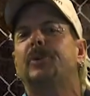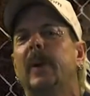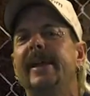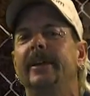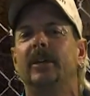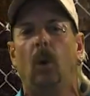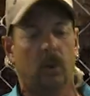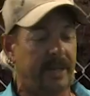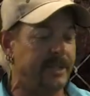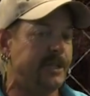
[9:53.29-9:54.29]
grain, and
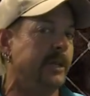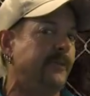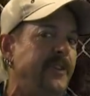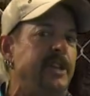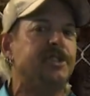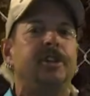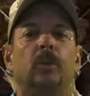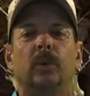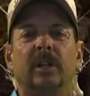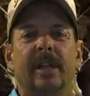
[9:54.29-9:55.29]
corn into the feed
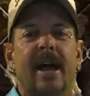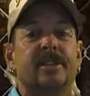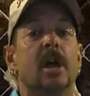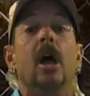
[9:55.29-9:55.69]
chute real nice.